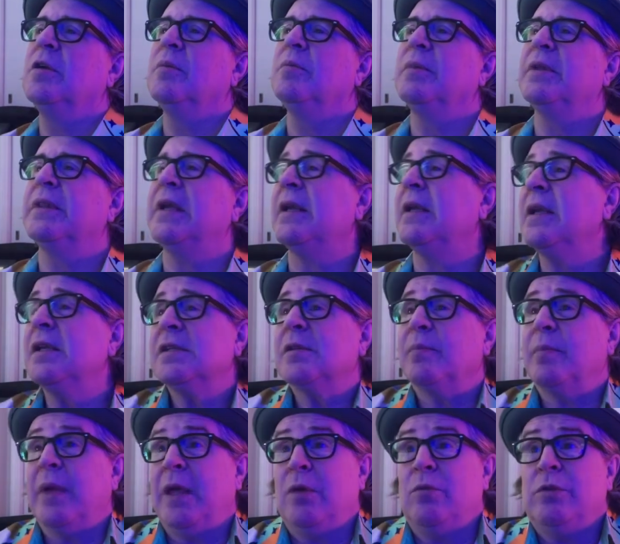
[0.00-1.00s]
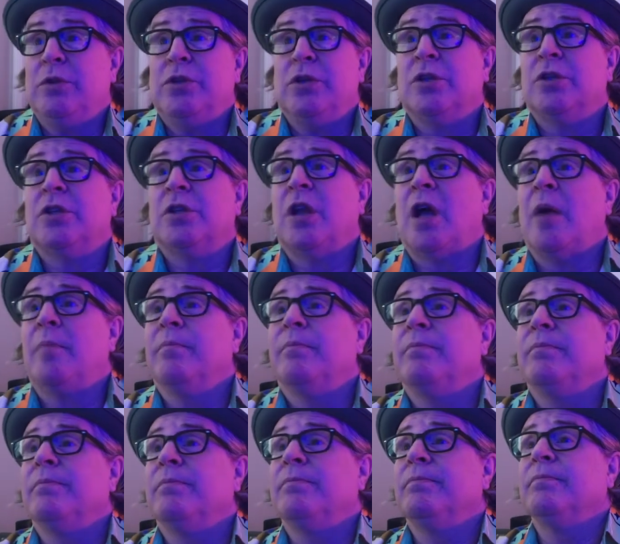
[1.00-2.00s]
but that doesn't mean we should stop
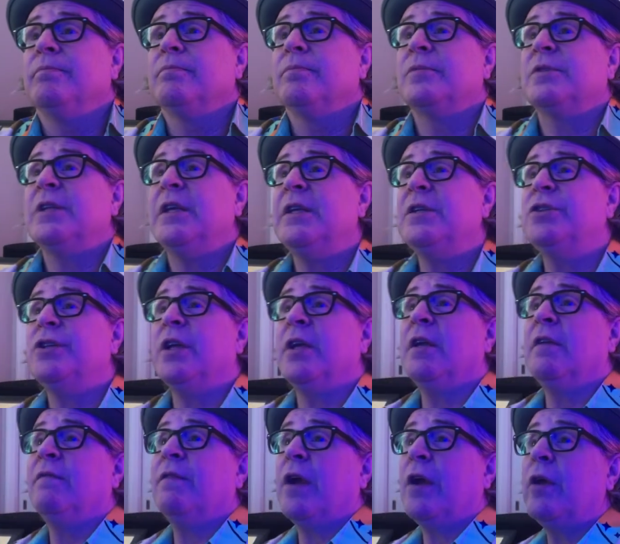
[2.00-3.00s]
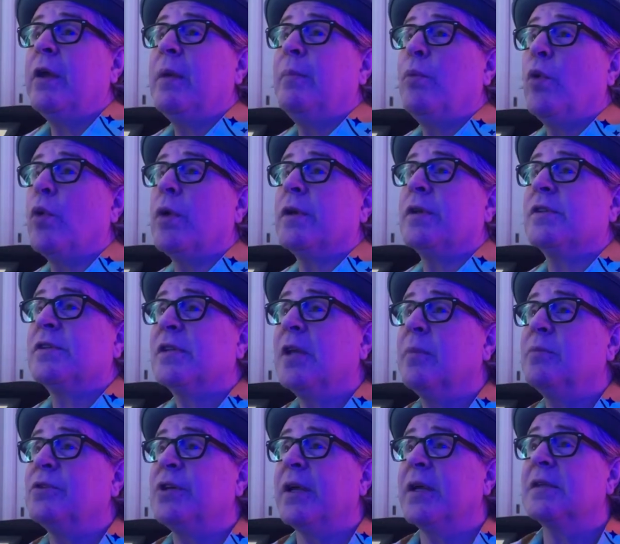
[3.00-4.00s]
teaching very important
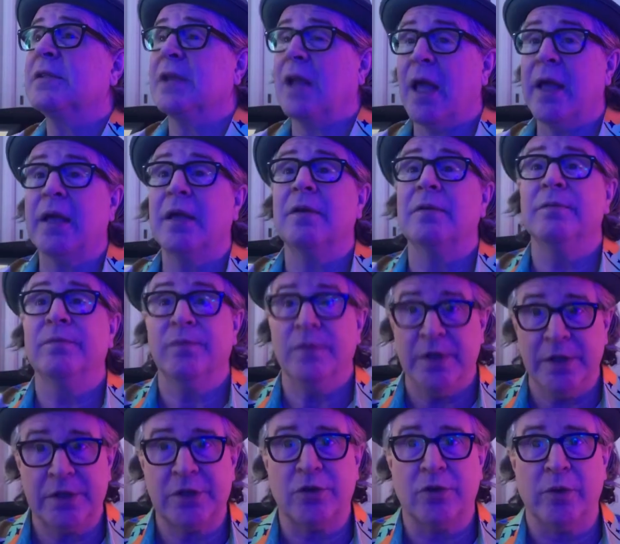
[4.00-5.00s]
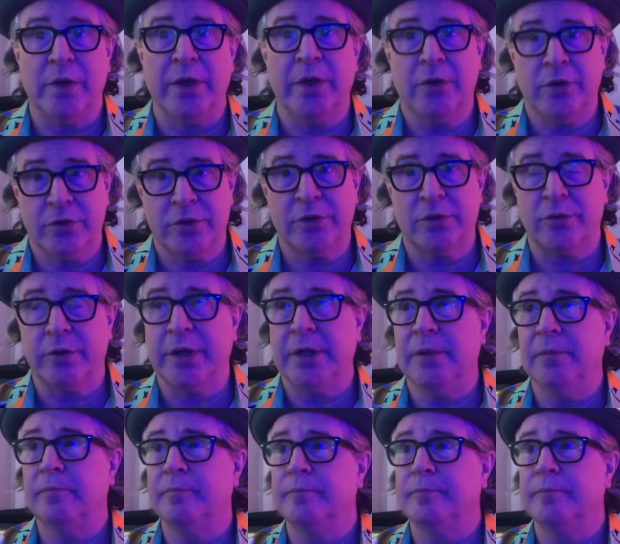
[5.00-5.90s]
subjects like history, herstory.